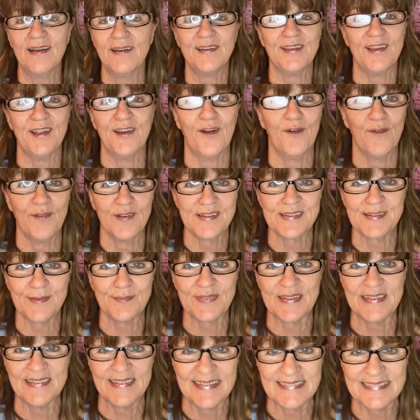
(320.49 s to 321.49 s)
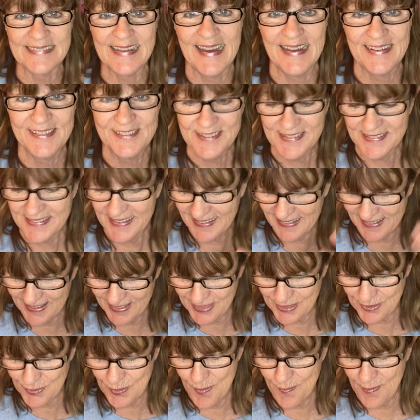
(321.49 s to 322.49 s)
You know, or something like that, just to kind
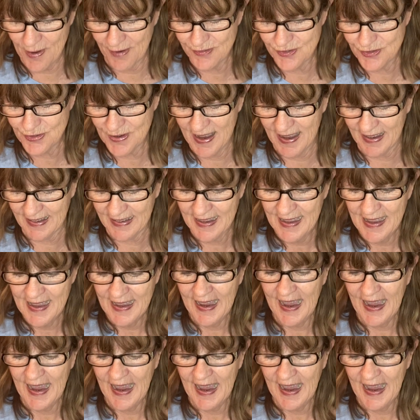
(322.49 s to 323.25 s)
of throw them off track.